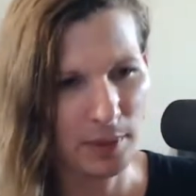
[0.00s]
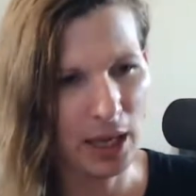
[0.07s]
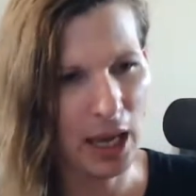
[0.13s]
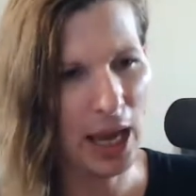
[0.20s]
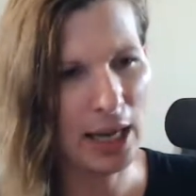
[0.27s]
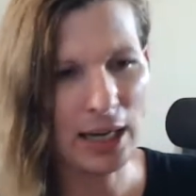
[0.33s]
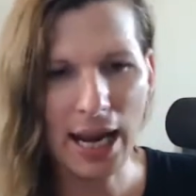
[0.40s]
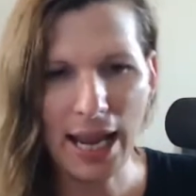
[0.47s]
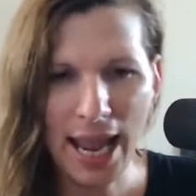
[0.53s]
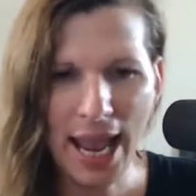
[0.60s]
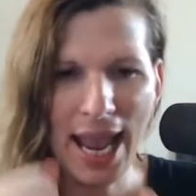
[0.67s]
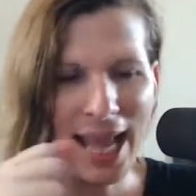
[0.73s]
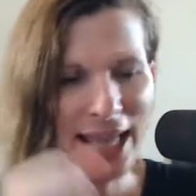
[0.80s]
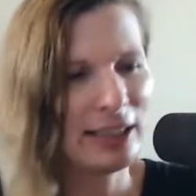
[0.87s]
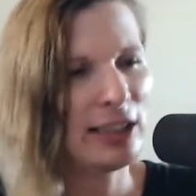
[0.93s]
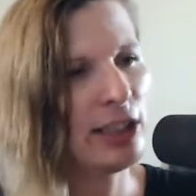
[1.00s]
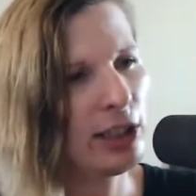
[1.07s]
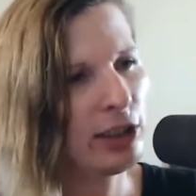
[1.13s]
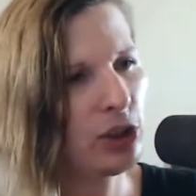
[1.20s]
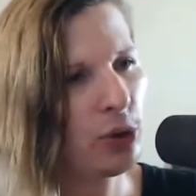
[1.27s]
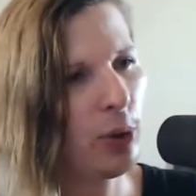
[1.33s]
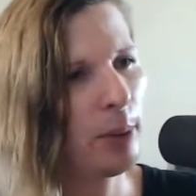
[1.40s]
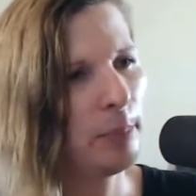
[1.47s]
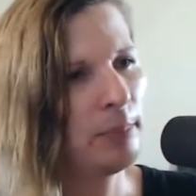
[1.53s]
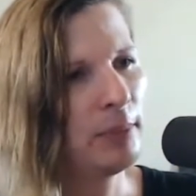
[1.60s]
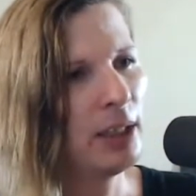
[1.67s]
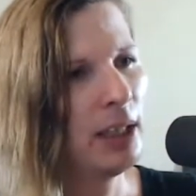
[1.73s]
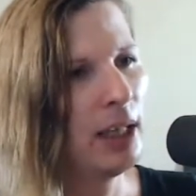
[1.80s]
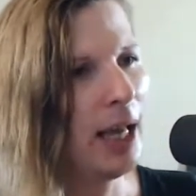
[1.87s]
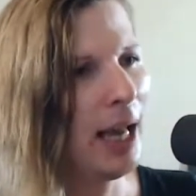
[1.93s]
and I handed it to them.
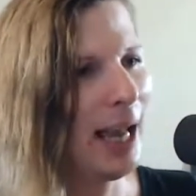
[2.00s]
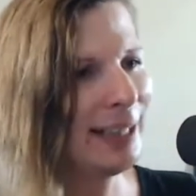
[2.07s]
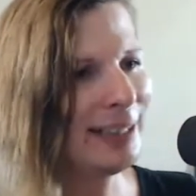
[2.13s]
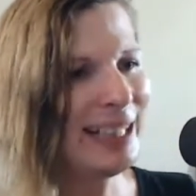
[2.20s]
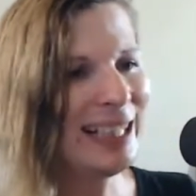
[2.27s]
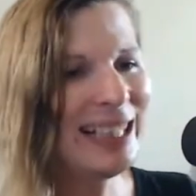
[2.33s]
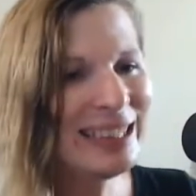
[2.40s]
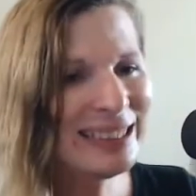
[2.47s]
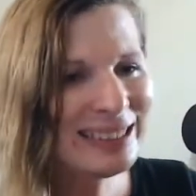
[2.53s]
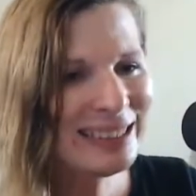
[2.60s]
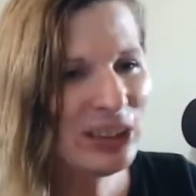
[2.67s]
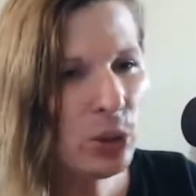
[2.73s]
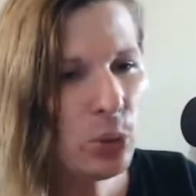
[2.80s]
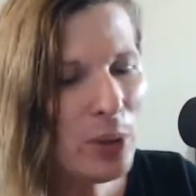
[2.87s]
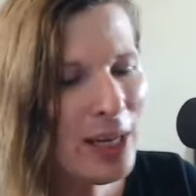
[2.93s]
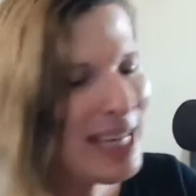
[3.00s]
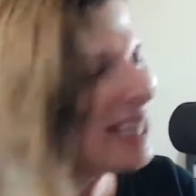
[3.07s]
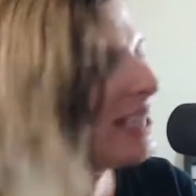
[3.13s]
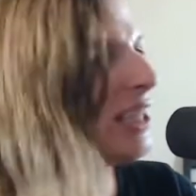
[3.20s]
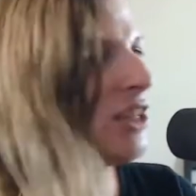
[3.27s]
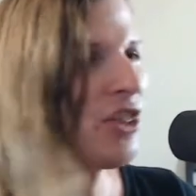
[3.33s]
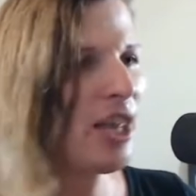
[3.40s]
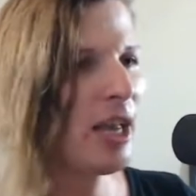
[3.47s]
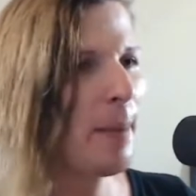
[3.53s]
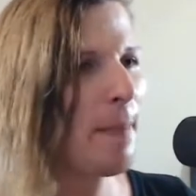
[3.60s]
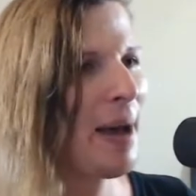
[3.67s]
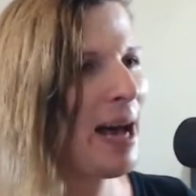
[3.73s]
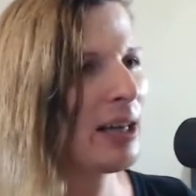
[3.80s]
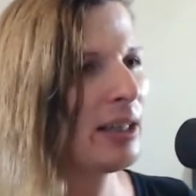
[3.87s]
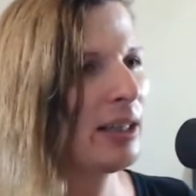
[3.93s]
And they didn't do anything
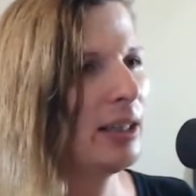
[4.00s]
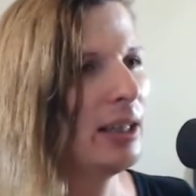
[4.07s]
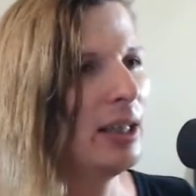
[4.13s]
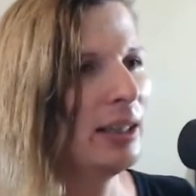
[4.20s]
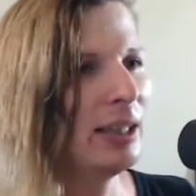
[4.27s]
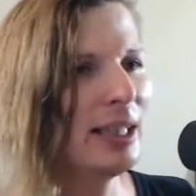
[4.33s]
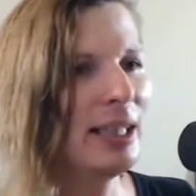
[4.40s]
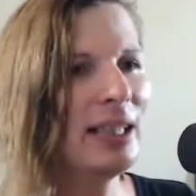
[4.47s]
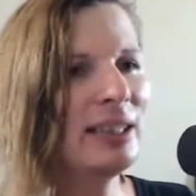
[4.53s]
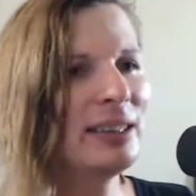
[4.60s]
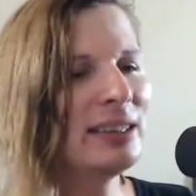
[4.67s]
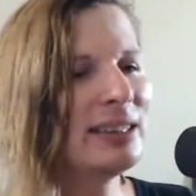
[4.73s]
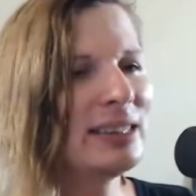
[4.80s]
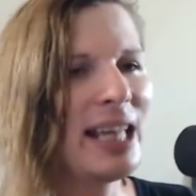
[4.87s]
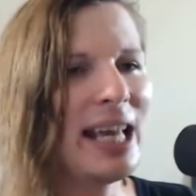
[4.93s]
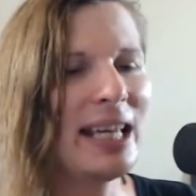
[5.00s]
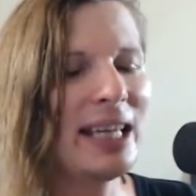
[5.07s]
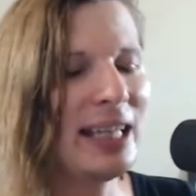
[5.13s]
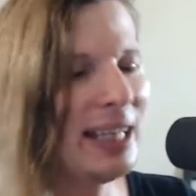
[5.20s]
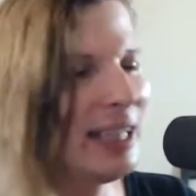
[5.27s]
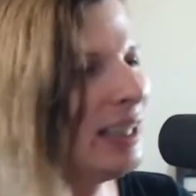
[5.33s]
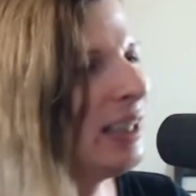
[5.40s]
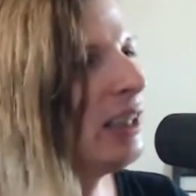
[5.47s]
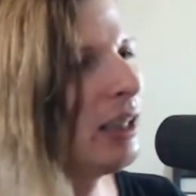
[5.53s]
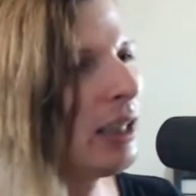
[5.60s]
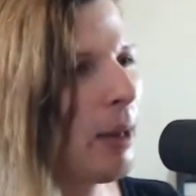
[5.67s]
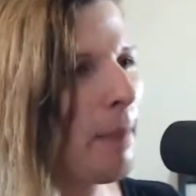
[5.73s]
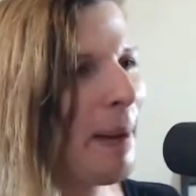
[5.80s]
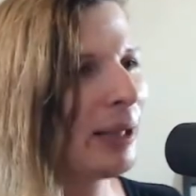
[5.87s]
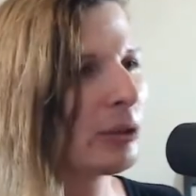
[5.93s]
about it. They didn't say
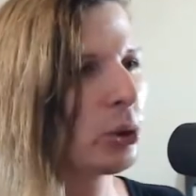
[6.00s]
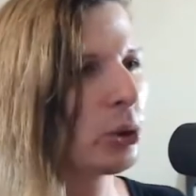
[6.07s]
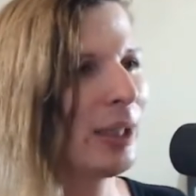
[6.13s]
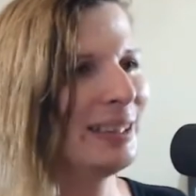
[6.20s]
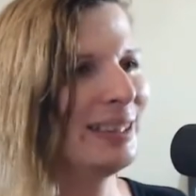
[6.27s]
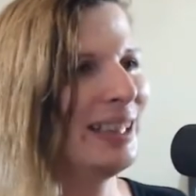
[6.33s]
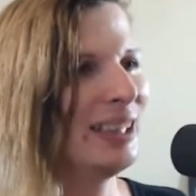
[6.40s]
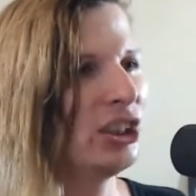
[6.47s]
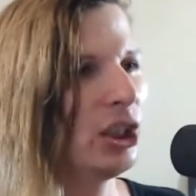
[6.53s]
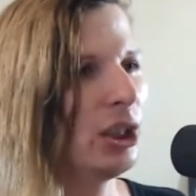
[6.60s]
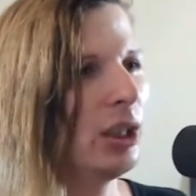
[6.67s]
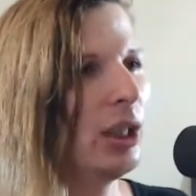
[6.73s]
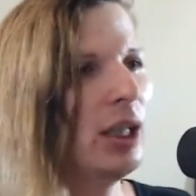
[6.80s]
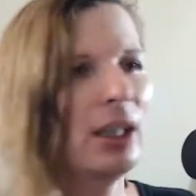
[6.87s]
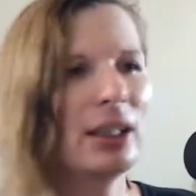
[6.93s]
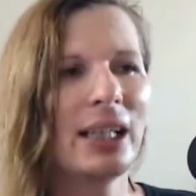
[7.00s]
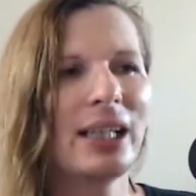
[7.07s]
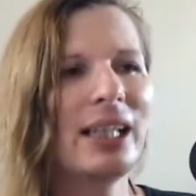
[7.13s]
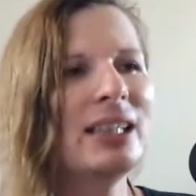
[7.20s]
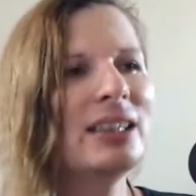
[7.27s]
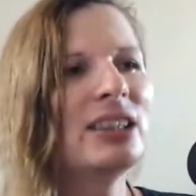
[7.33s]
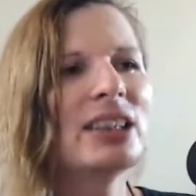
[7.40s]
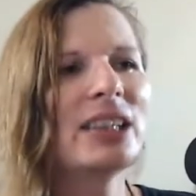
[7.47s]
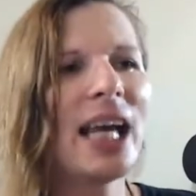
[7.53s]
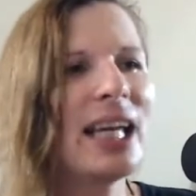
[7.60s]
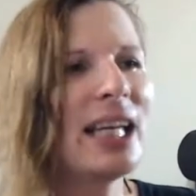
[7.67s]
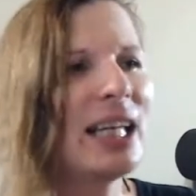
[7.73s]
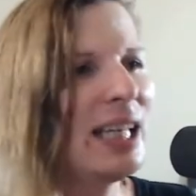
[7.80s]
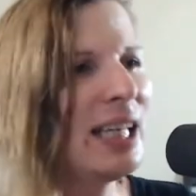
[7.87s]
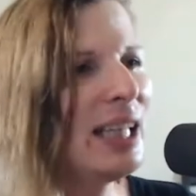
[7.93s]
anything about transition. They didn't
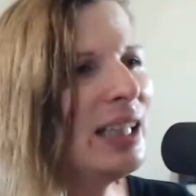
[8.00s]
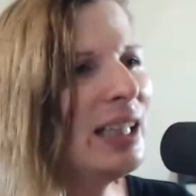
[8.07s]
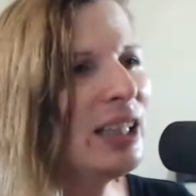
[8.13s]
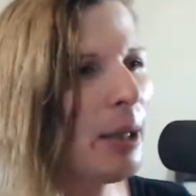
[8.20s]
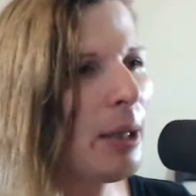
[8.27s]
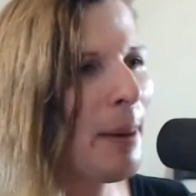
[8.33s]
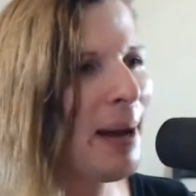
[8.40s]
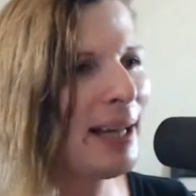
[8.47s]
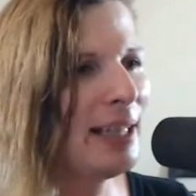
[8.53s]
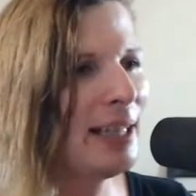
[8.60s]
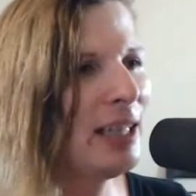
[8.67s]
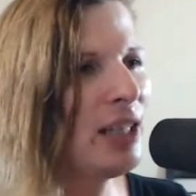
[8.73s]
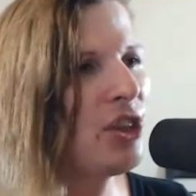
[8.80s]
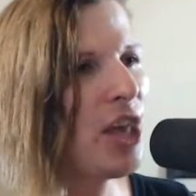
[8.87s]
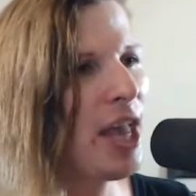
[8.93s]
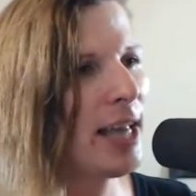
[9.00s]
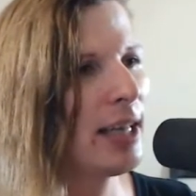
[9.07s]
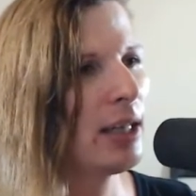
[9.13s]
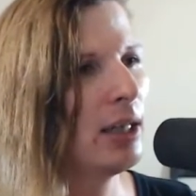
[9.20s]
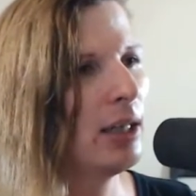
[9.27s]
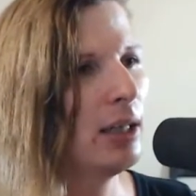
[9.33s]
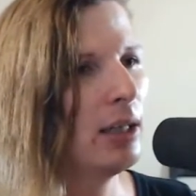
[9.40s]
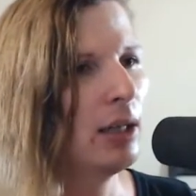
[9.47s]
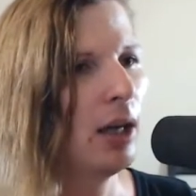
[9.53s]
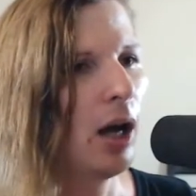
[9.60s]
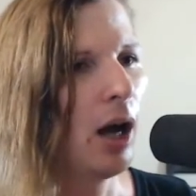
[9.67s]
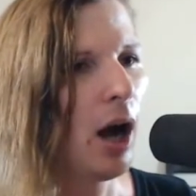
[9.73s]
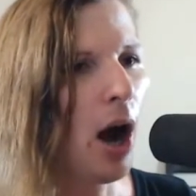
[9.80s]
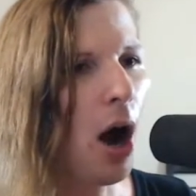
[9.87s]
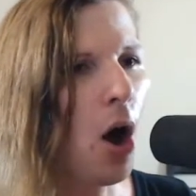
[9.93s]
say anything about anything.
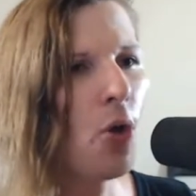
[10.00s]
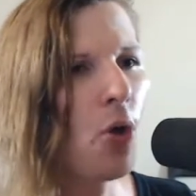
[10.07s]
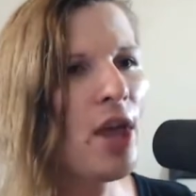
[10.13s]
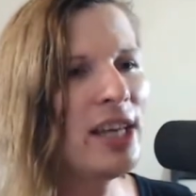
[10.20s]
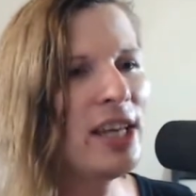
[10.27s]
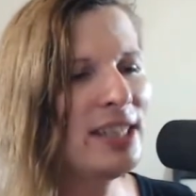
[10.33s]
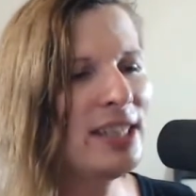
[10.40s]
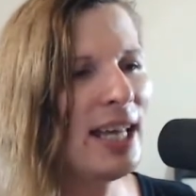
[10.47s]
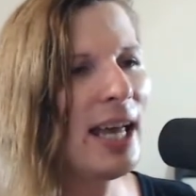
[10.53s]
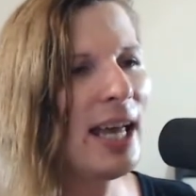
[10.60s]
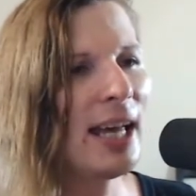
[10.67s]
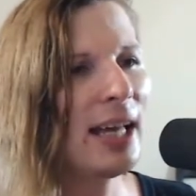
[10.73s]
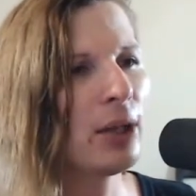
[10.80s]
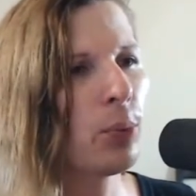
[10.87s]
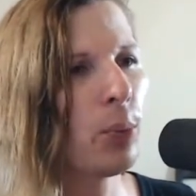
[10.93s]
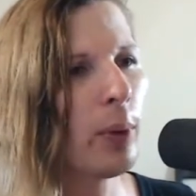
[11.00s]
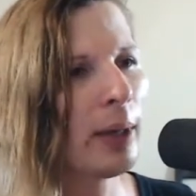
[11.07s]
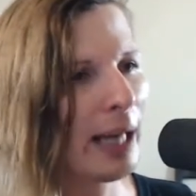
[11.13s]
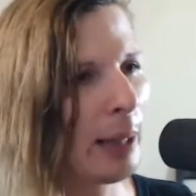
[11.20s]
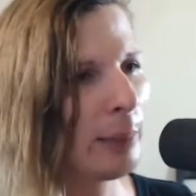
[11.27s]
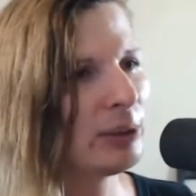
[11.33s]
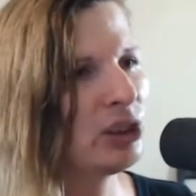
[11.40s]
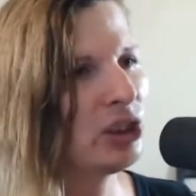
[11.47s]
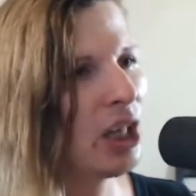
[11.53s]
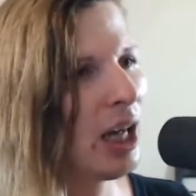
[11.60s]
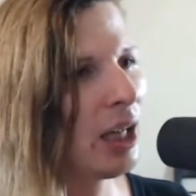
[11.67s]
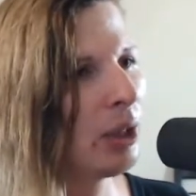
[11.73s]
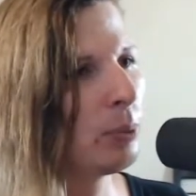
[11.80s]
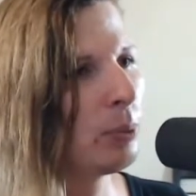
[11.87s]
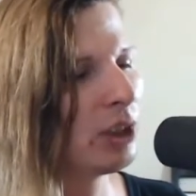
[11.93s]
All they did when I was
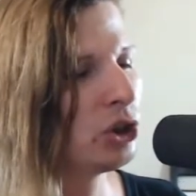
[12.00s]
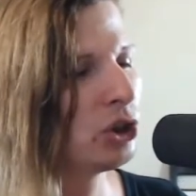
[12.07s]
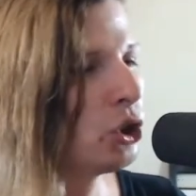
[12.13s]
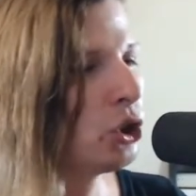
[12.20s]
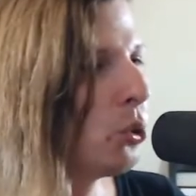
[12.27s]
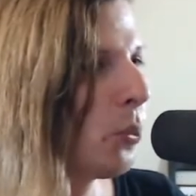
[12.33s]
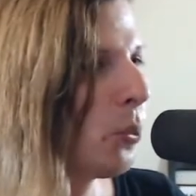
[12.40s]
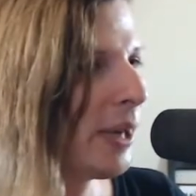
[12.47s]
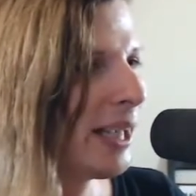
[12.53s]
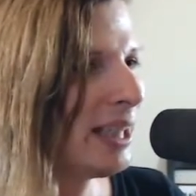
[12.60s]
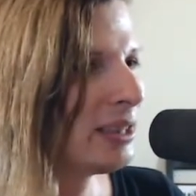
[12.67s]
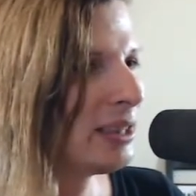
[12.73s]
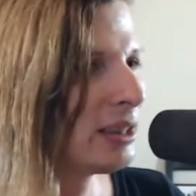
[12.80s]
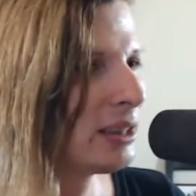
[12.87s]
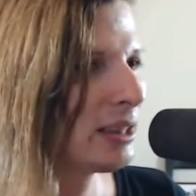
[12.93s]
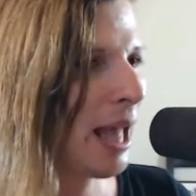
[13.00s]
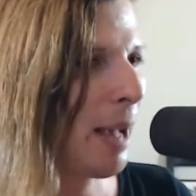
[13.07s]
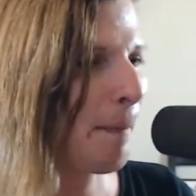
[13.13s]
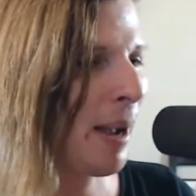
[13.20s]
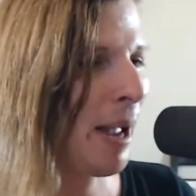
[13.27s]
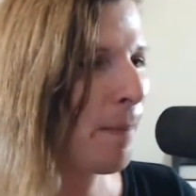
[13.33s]
done with the 2 weeks that my